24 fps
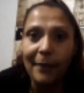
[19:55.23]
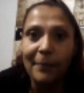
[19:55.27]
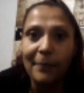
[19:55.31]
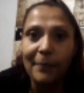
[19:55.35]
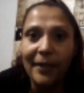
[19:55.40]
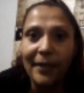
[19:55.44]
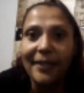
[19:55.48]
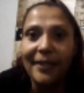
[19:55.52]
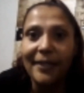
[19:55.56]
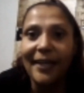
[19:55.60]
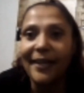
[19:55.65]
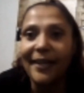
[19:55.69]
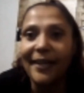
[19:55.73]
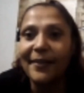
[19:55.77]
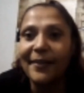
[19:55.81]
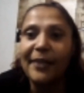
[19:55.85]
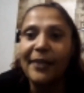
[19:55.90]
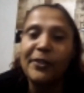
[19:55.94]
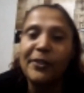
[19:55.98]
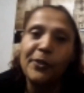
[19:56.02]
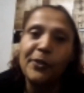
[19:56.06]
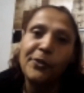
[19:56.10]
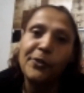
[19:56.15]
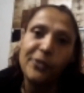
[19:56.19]
but yeah, they're
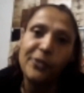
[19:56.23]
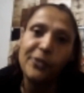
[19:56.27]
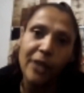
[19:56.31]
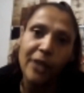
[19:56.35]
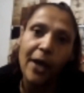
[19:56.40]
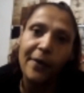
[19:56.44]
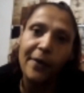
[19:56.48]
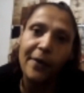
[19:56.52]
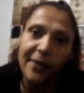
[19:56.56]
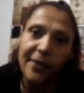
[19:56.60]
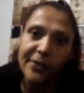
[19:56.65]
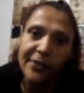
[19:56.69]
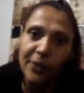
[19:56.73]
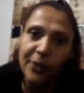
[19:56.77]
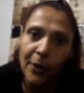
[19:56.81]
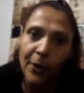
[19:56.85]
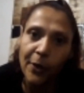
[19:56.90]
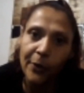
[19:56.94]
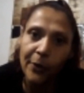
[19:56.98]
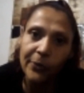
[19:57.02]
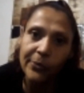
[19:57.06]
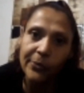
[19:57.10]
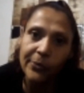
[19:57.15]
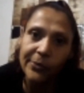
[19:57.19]
too slow. They're
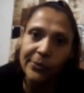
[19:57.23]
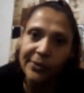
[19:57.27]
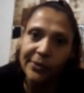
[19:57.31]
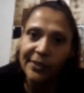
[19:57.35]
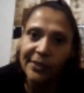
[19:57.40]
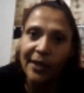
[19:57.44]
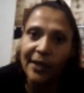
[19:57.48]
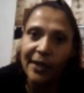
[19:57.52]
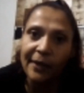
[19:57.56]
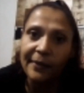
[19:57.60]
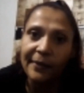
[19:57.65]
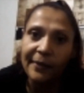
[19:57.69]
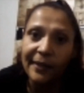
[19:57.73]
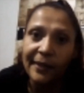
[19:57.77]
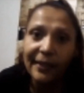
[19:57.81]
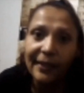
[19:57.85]
turtles, and they go,